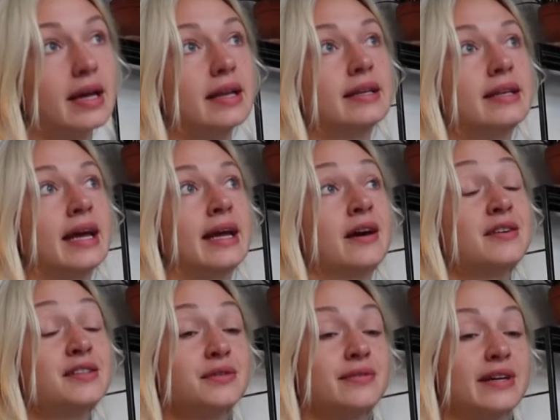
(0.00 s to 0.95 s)
they
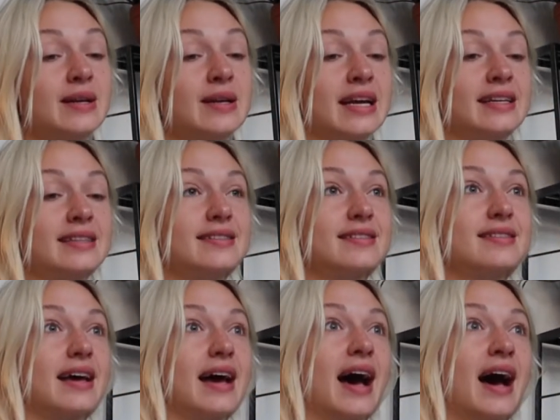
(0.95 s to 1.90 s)
also regulate
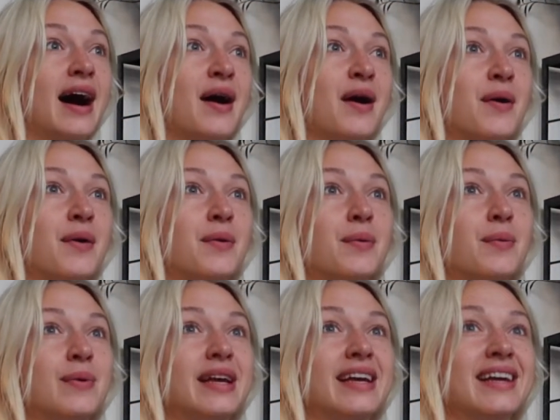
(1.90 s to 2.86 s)
how
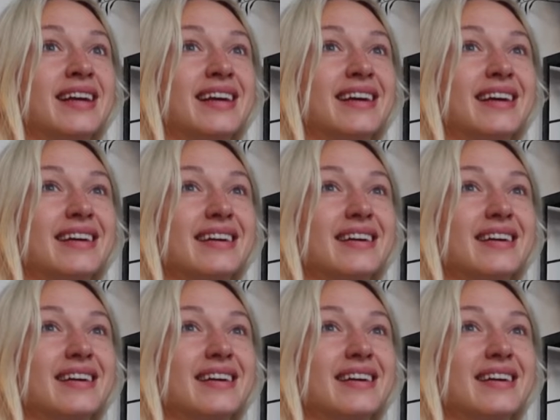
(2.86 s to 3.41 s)
we